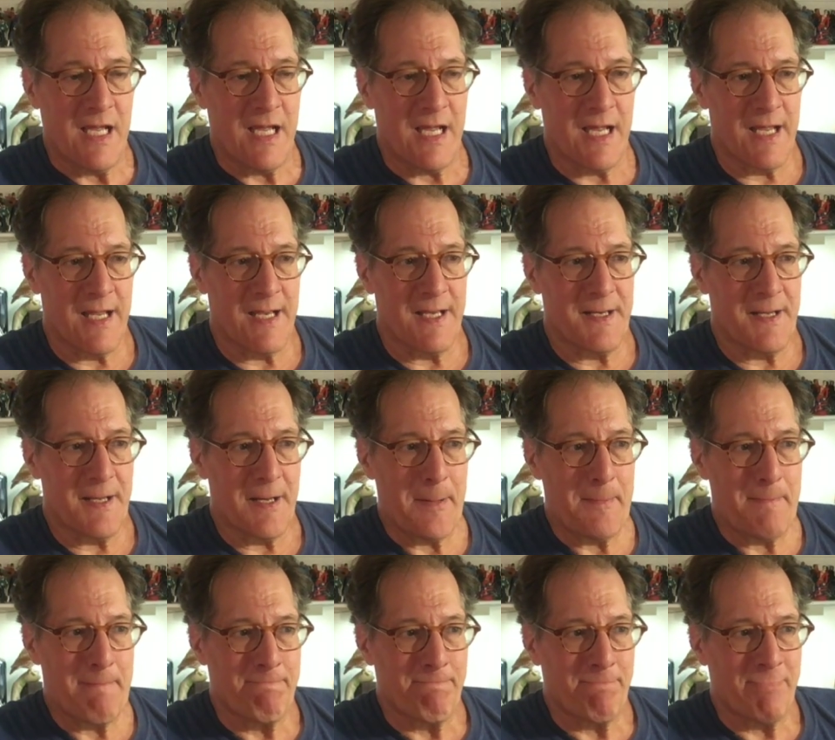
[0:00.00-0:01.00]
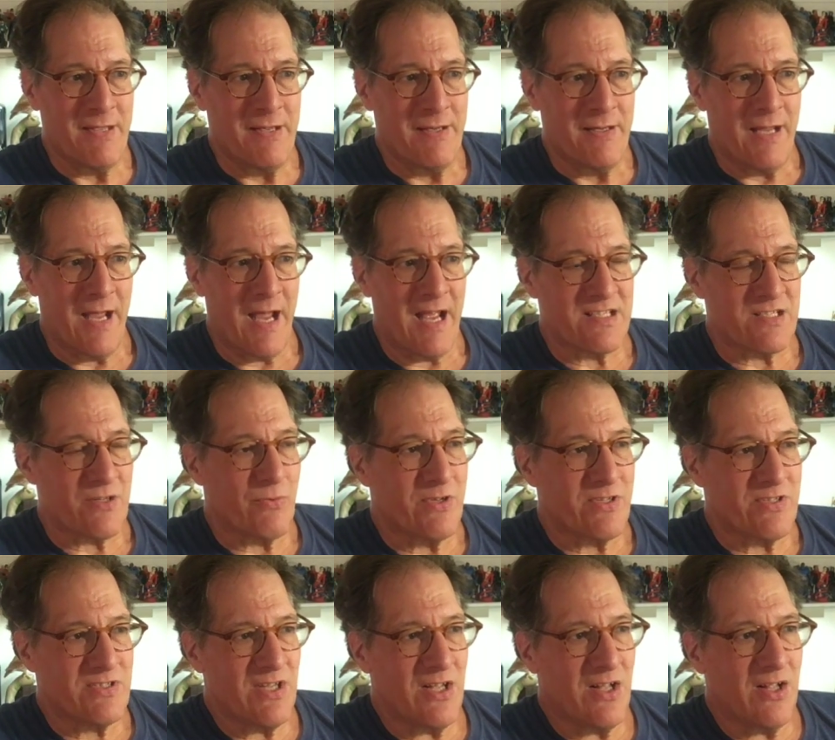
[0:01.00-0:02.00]
And as a
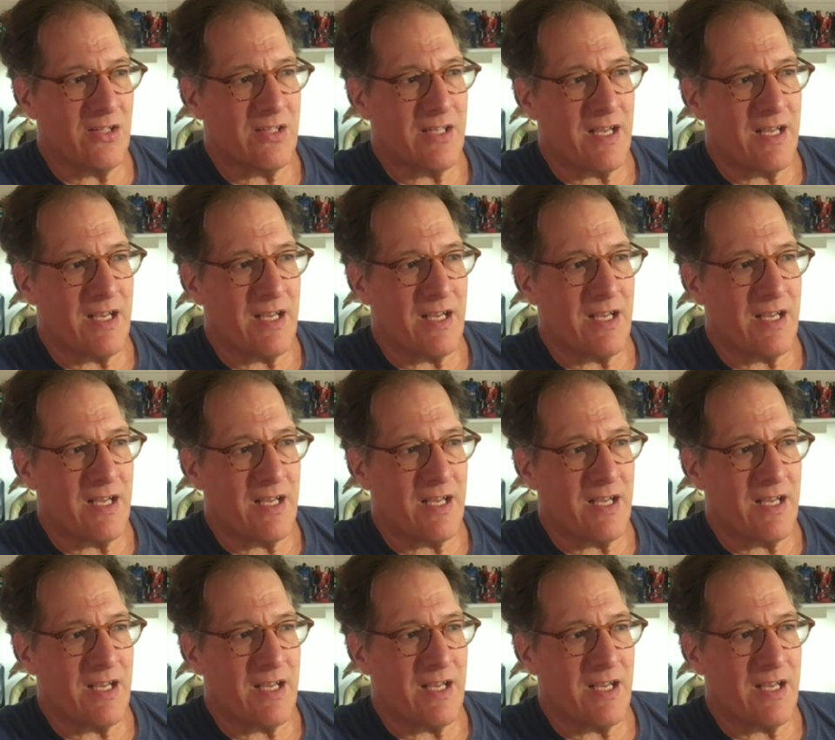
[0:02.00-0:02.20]
result,